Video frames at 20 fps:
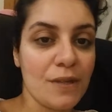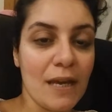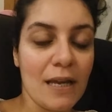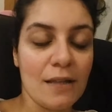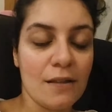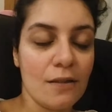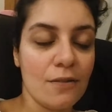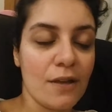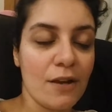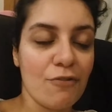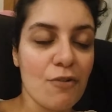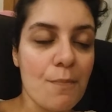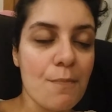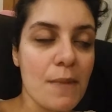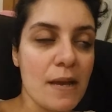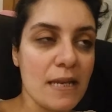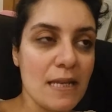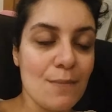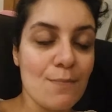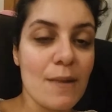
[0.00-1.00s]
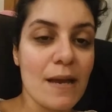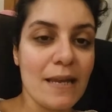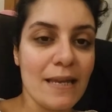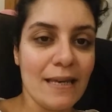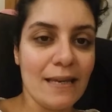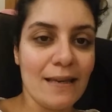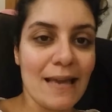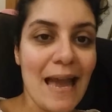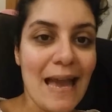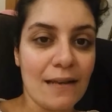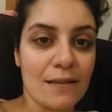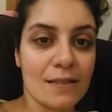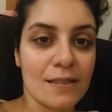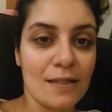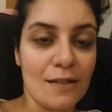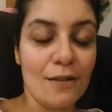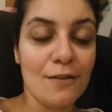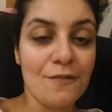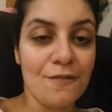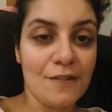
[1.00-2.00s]
there are many
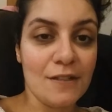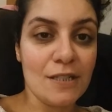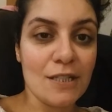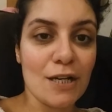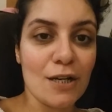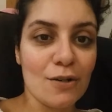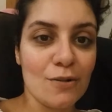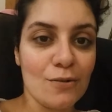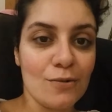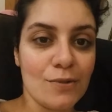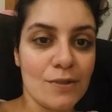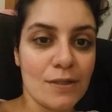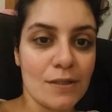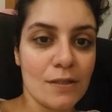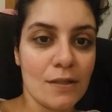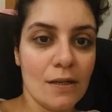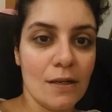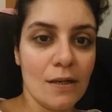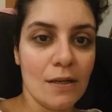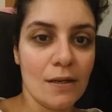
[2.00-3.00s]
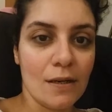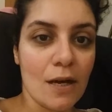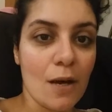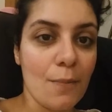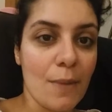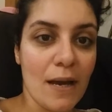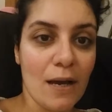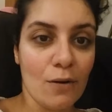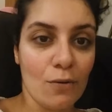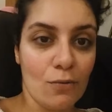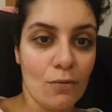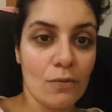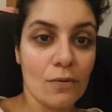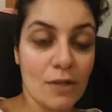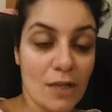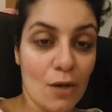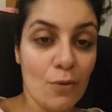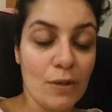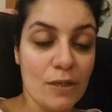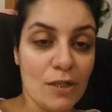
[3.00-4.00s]
excellent videos about
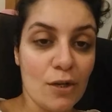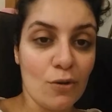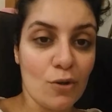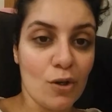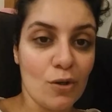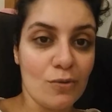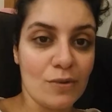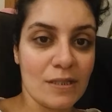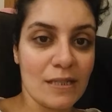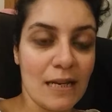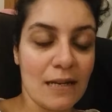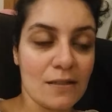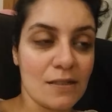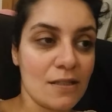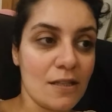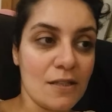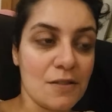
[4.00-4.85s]
going no contact.